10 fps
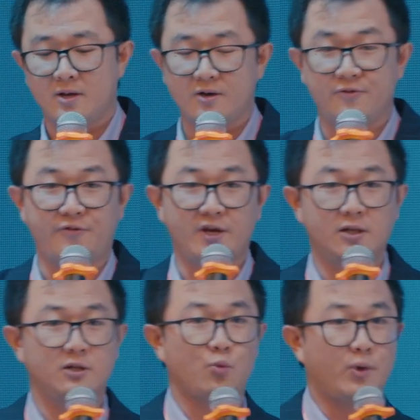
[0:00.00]

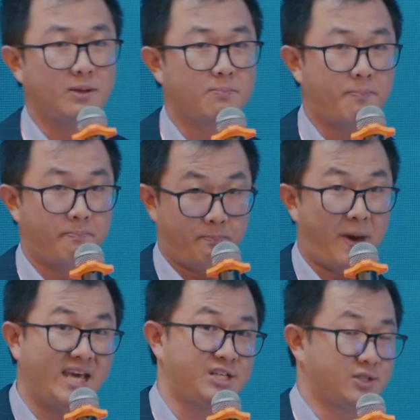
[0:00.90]
filled with
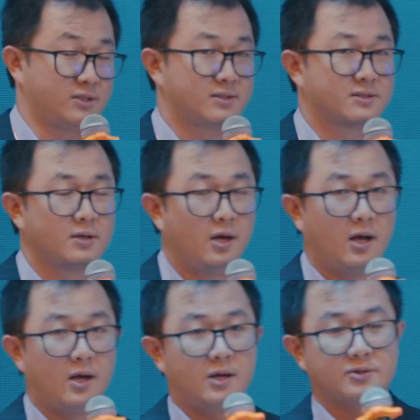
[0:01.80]
patients.
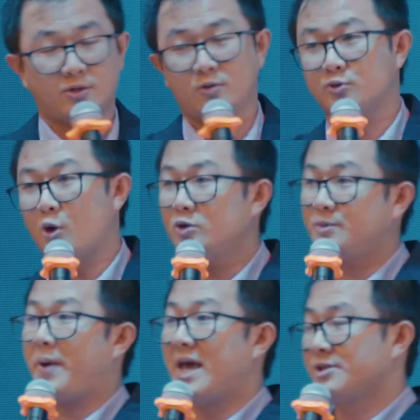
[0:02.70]
So those
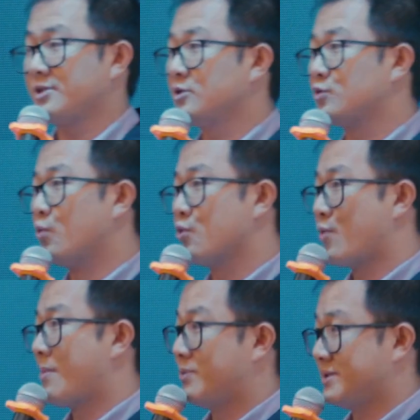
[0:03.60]
patients would
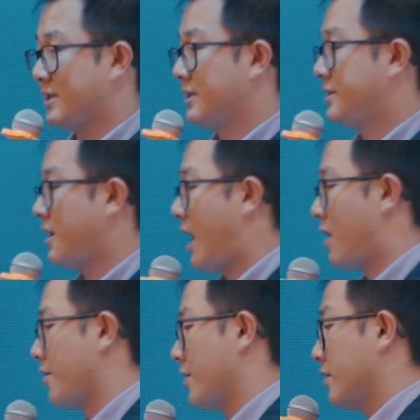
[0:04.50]
represent
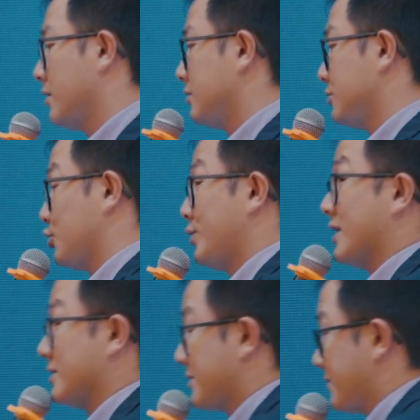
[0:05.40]
our
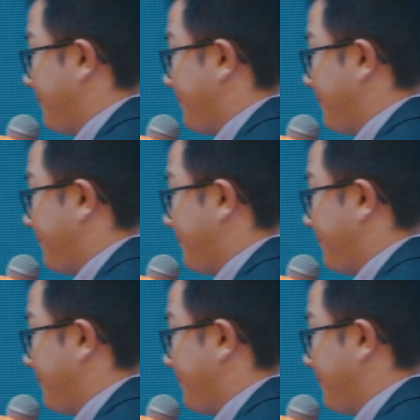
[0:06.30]
students,